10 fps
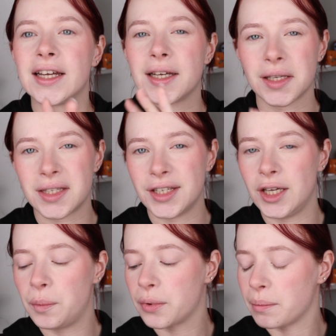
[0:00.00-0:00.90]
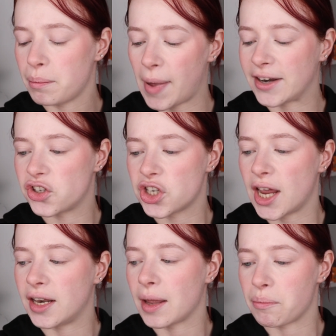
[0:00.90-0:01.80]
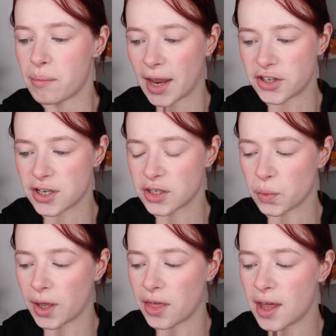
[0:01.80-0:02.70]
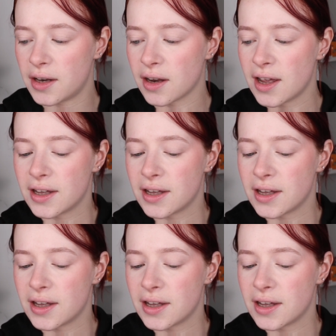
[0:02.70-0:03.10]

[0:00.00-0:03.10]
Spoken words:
a deep matte shade that matches with it.